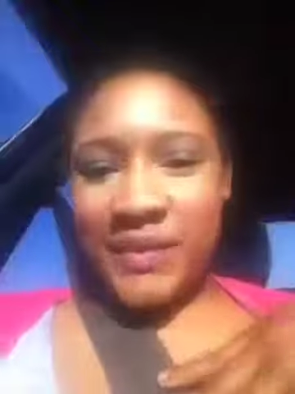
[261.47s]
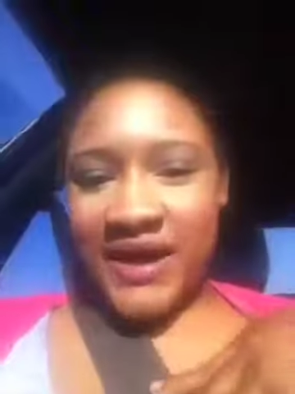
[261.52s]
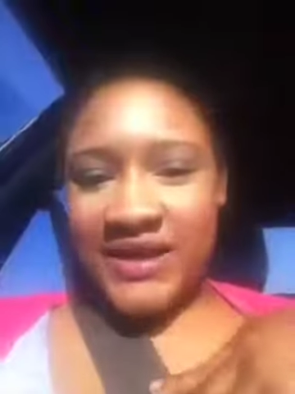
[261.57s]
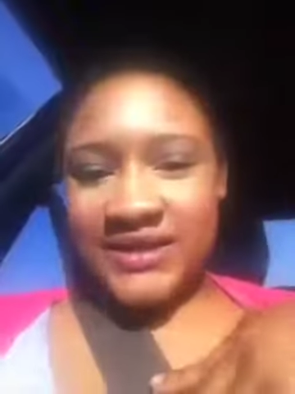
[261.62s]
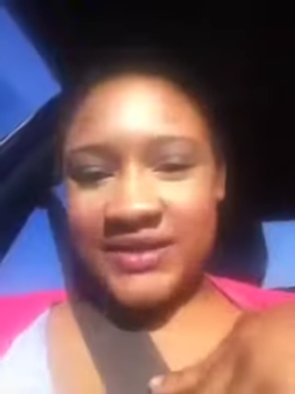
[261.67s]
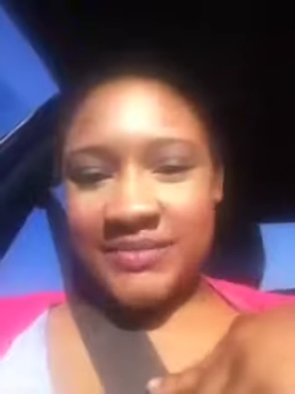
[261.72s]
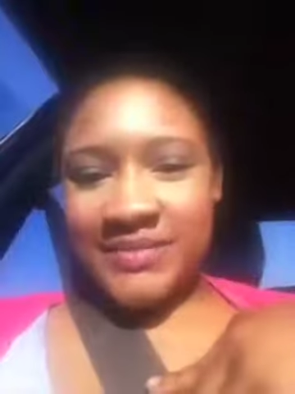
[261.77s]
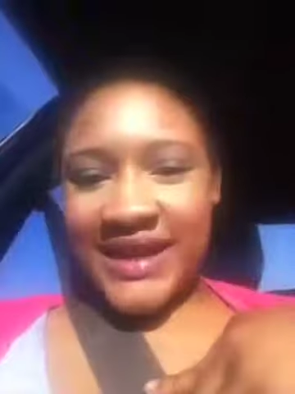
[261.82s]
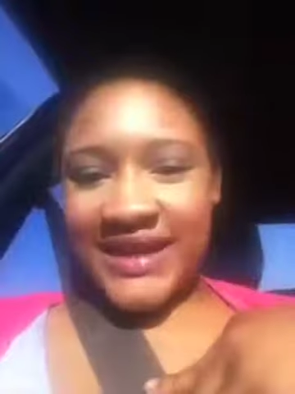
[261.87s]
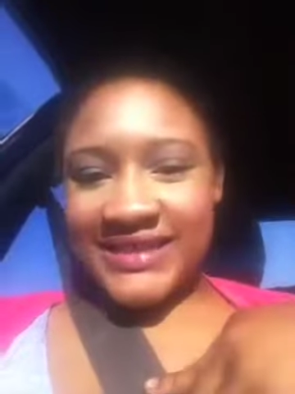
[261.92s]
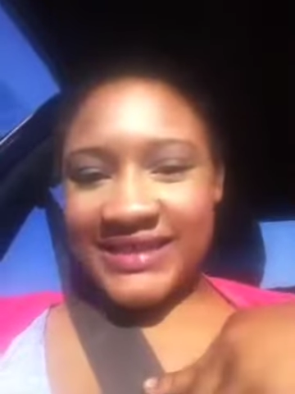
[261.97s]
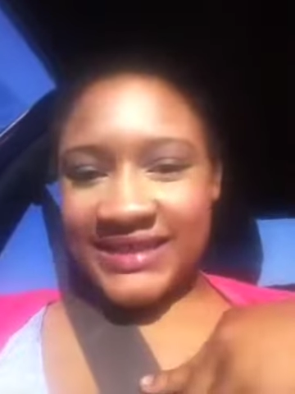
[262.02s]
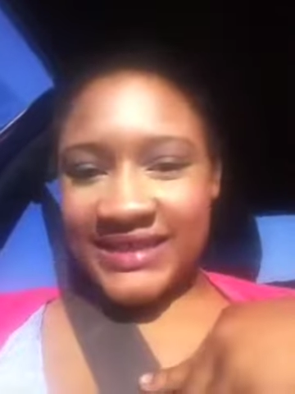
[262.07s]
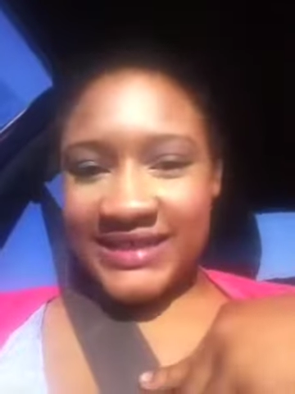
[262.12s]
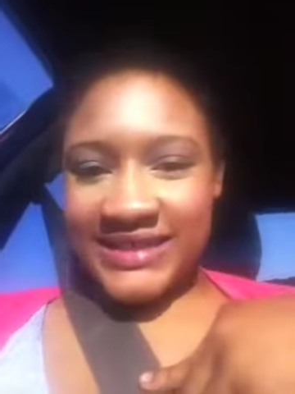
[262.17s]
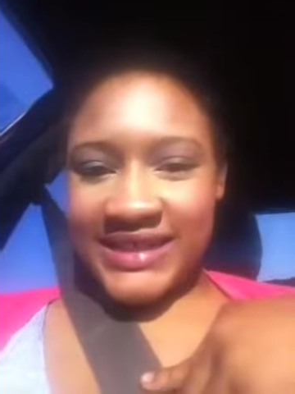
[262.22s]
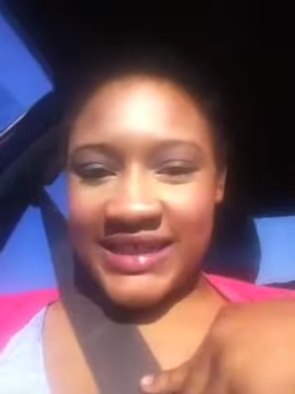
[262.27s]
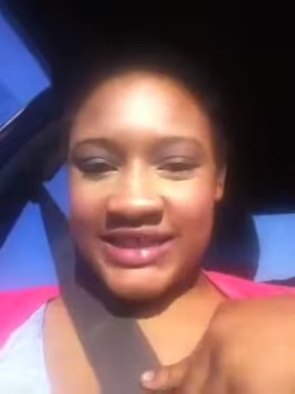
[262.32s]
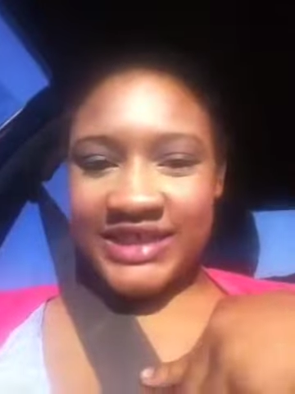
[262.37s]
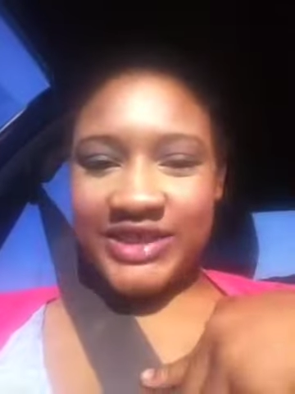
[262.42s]
brought to my
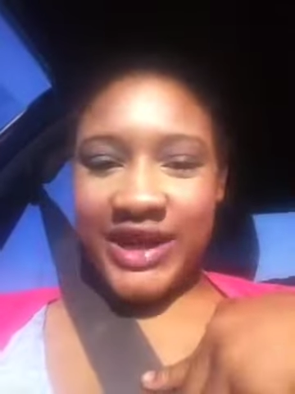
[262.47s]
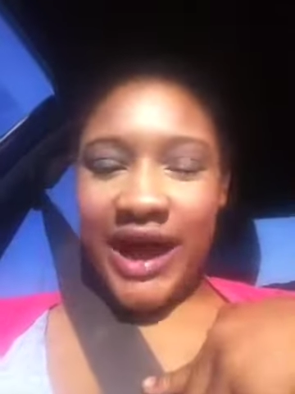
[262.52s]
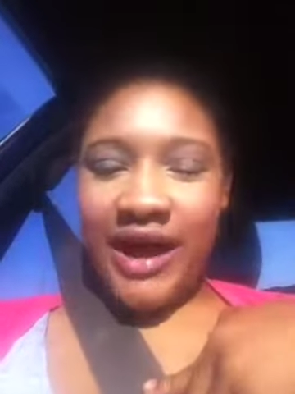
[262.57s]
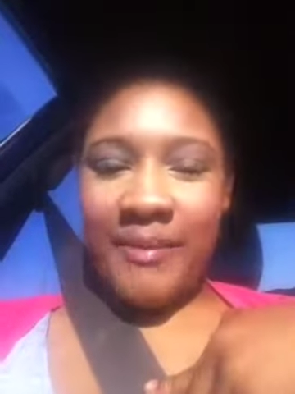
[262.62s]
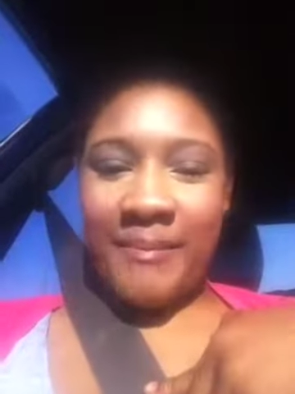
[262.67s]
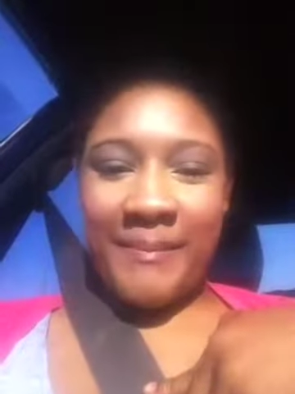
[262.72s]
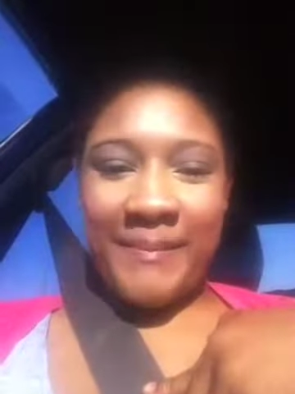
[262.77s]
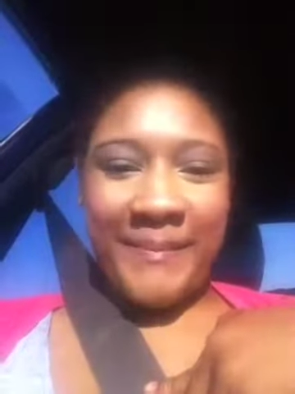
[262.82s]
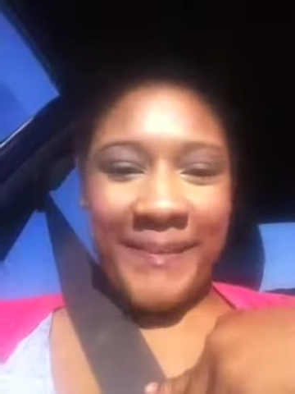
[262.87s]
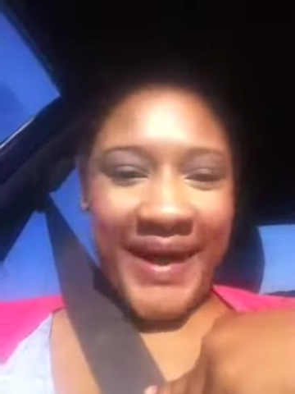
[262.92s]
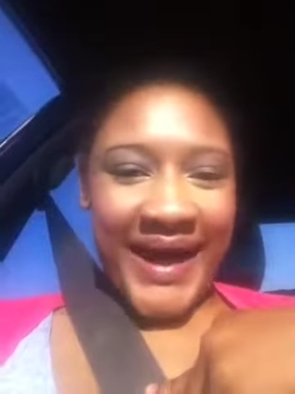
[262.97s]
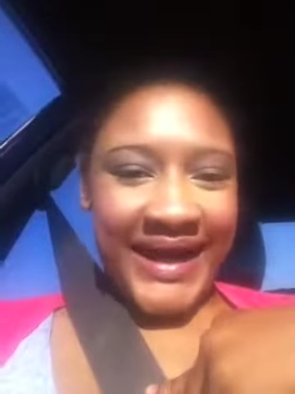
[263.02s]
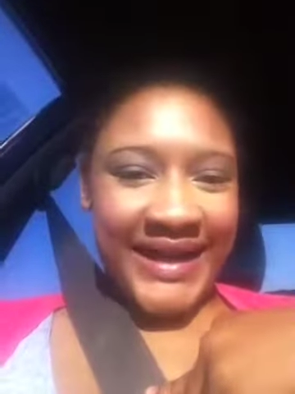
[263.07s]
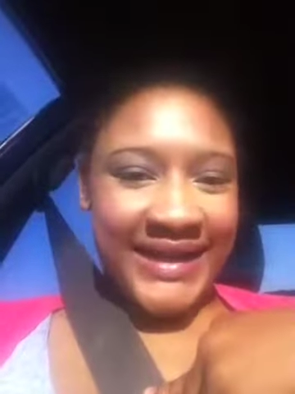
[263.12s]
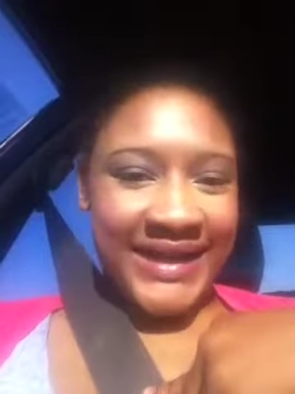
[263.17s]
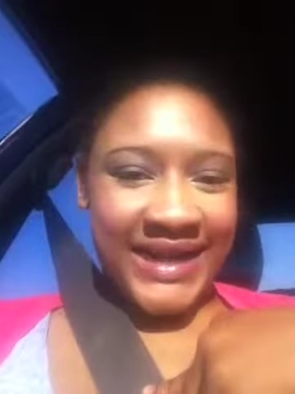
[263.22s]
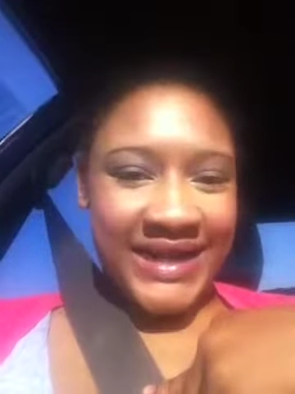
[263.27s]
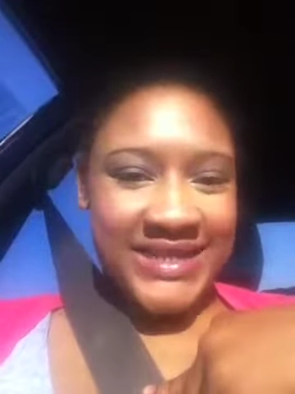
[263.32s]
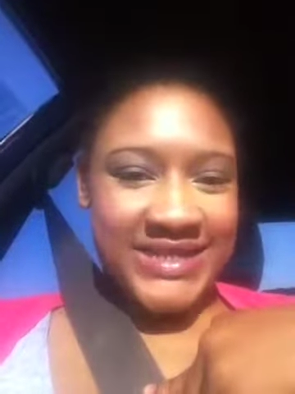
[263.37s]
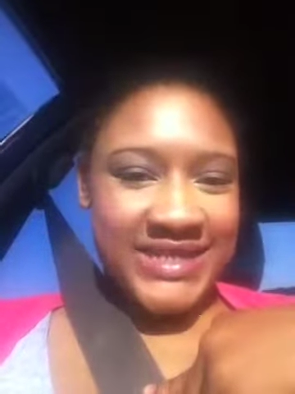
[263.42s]
attention that y'all
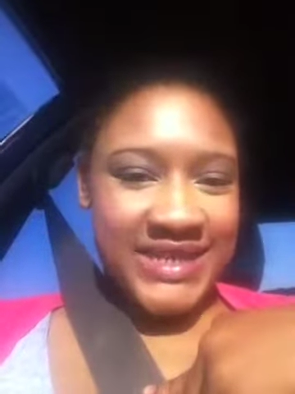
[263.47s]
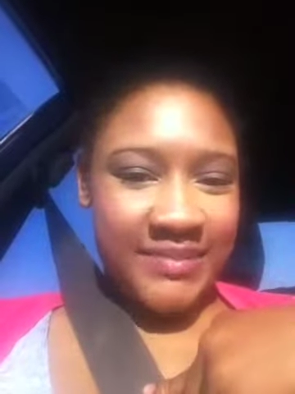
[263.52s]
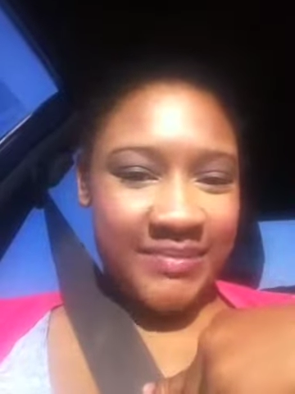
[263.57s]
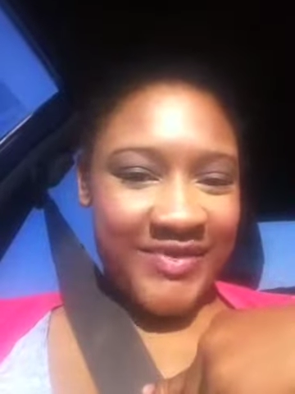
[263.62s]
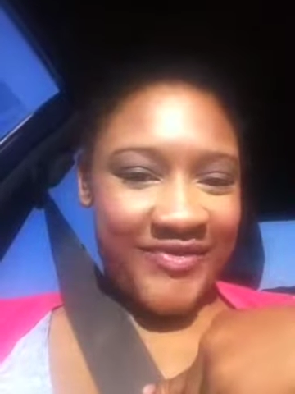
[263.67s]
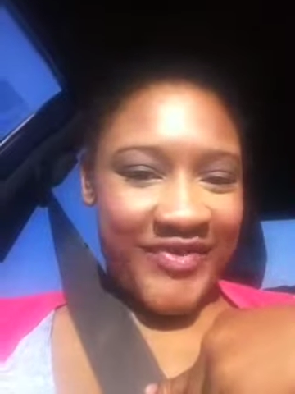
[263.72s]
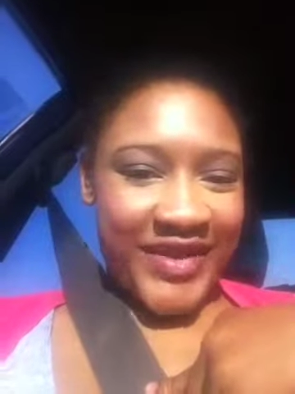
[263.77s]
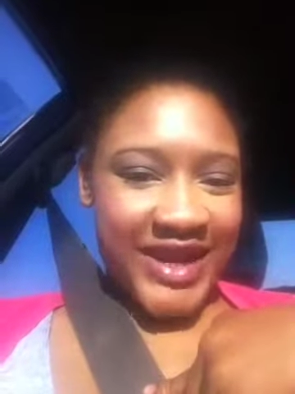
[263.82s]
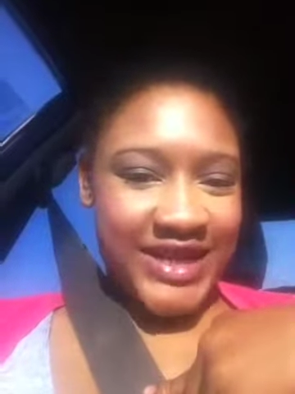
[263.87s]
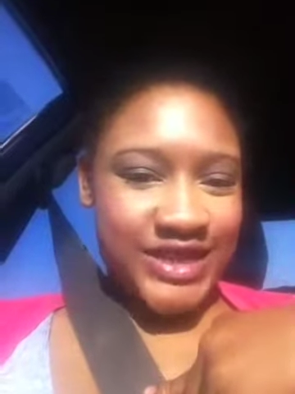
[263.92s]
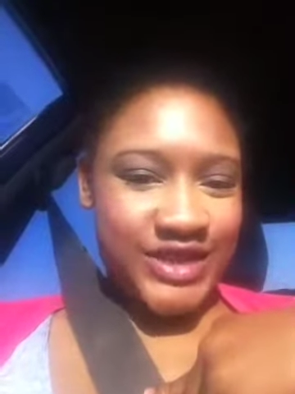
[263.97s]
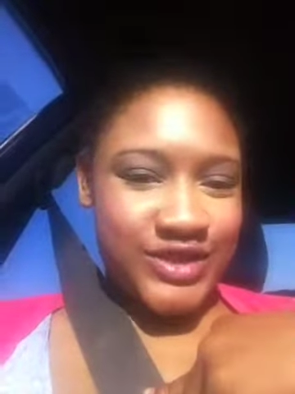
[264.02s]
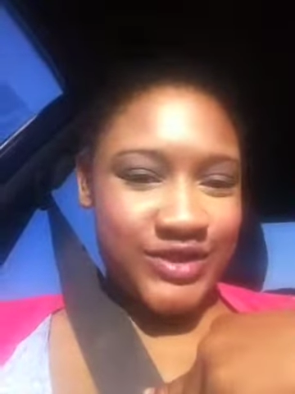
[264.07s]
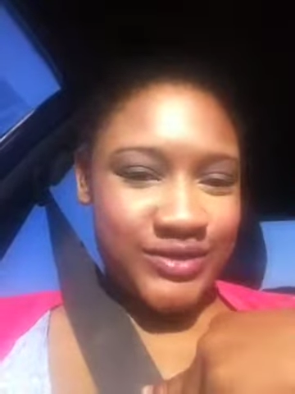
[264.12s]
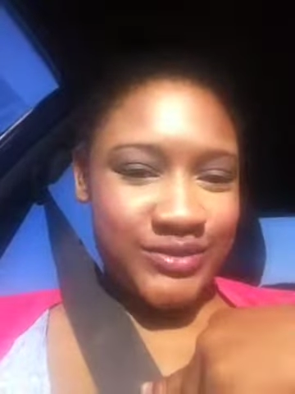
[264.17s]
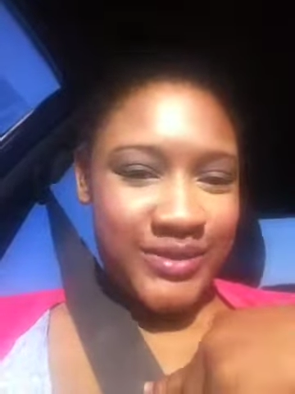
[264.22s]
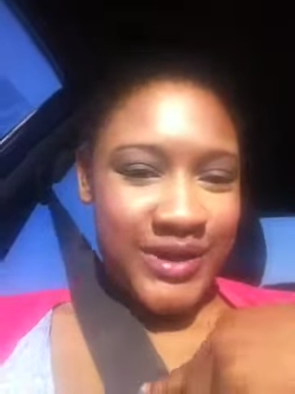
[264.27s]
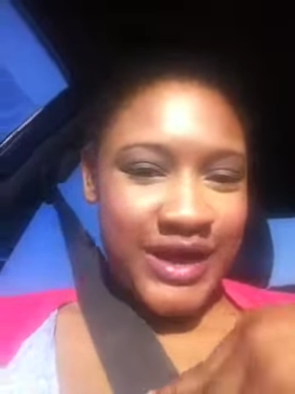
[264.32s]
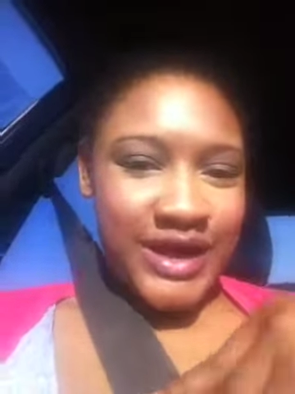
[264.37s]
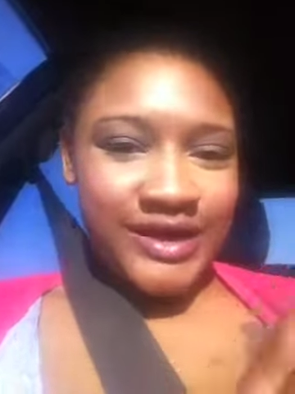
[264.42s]
might not have seen the face
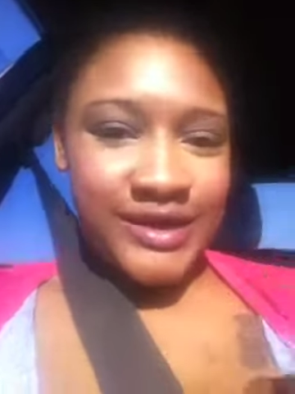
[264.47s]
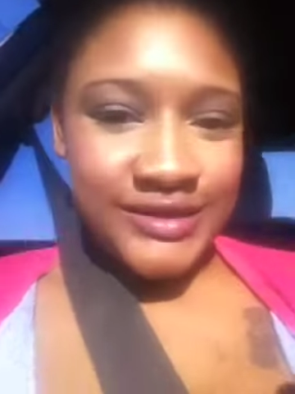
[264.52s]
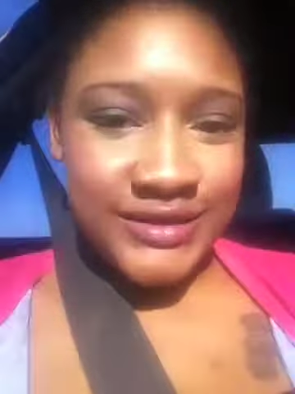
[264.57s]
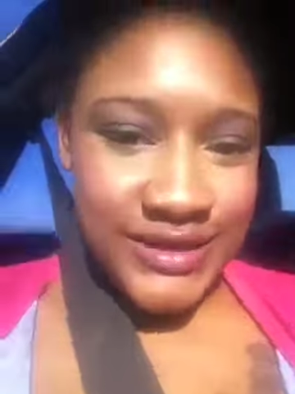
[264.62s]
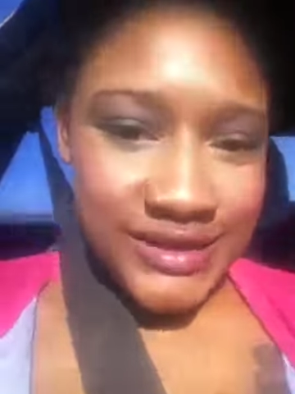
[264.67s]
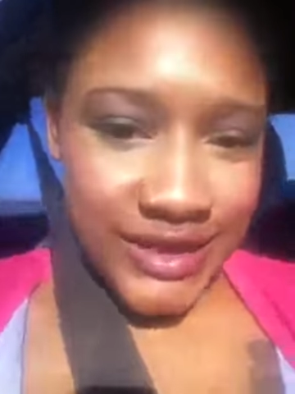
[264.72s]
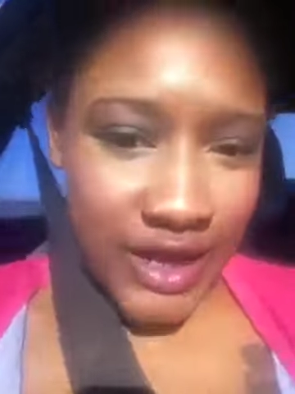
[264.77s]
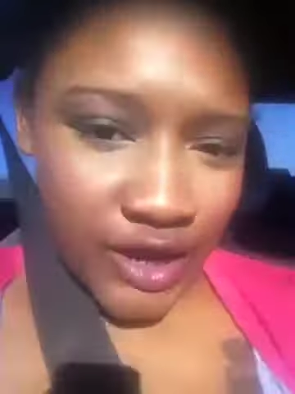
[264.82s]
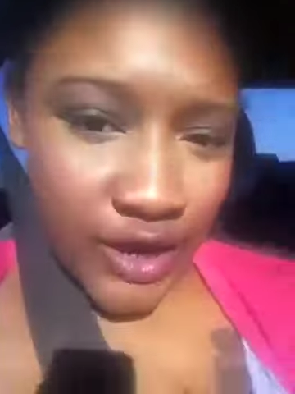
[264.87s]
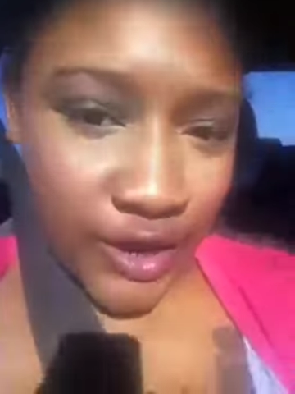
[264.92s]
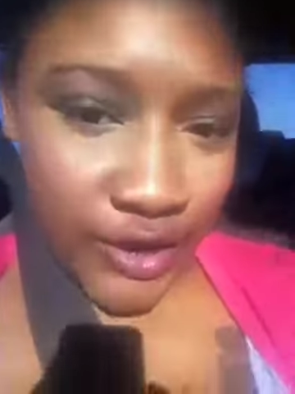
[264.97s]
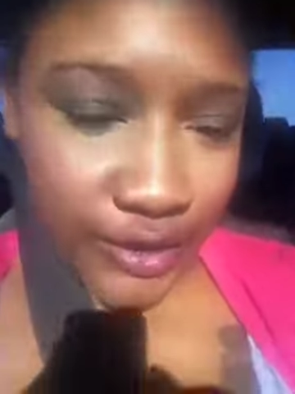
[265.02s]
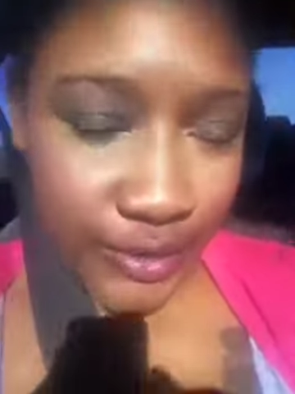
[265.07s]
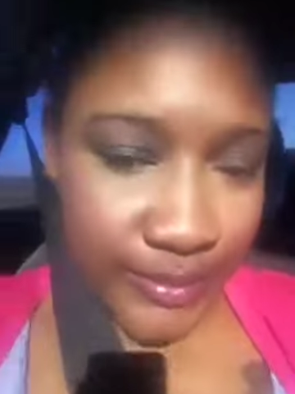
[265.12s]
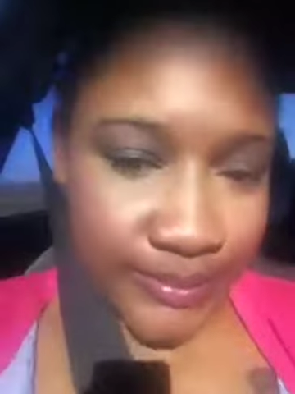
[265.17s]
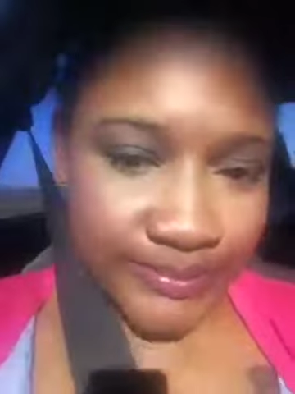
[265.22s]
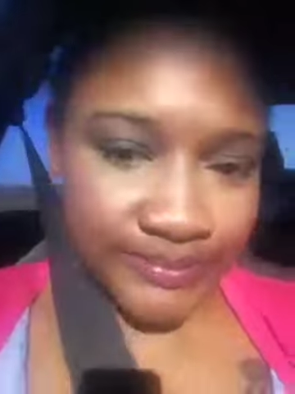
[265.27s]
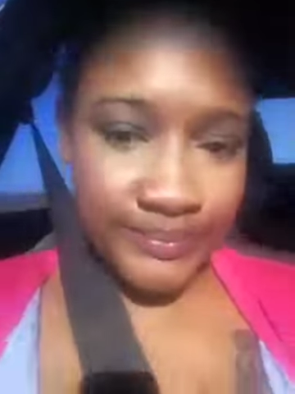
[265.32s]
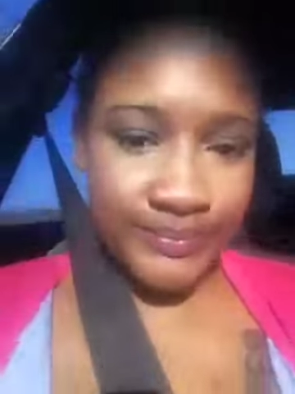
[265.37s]
too well, so